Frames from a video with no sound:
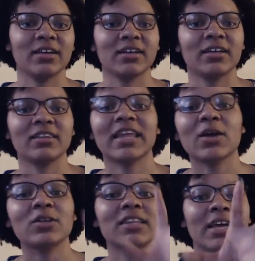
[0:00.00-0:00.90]

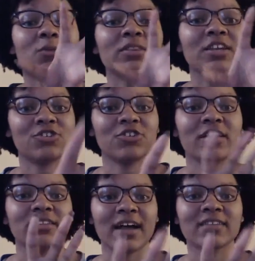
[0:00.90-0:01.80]
Like when they
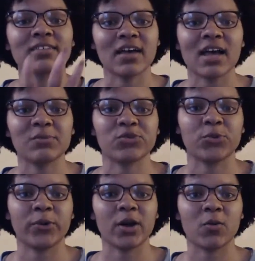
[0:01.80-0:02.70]
shut down the Times
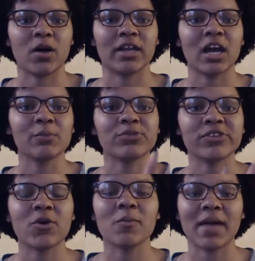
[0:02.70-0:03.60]
Square one, I'm
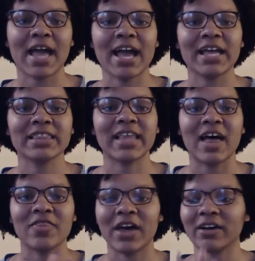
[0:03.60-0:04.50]
so mad
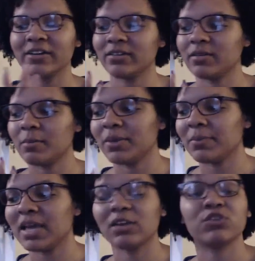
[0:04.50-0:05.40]
that that couldn't be
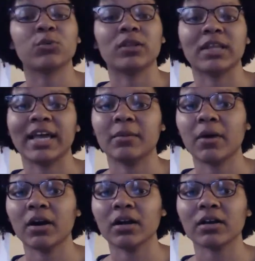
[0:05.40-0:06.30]
made into a
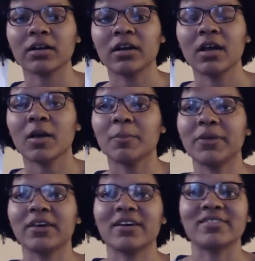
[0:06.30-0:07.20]
landmark,
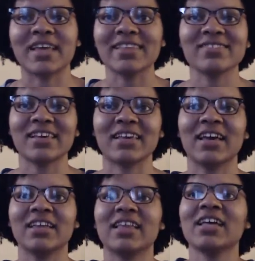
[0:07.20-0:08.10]
because that
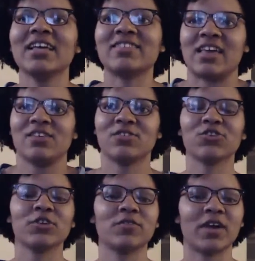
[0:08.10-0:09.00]
is
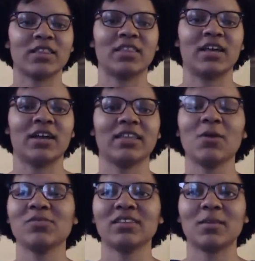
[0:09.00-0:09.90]
history right there. That
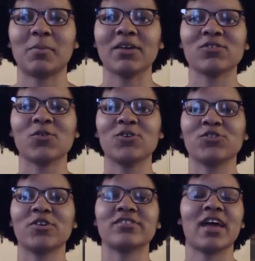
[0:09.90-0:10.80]
was like the best Toys
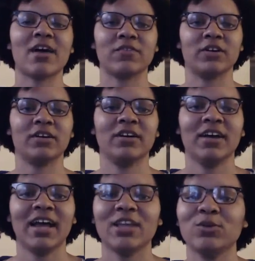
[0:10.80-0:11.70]
R Us ever,
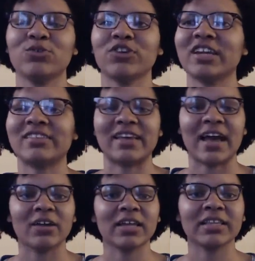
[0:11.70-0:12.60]
and you shut it
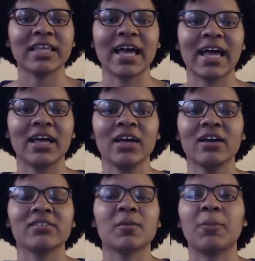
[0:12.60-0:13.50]
down like that
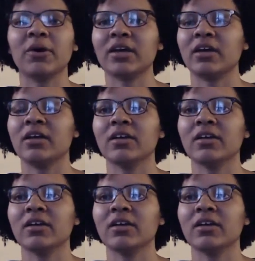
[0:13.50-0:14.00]
to put a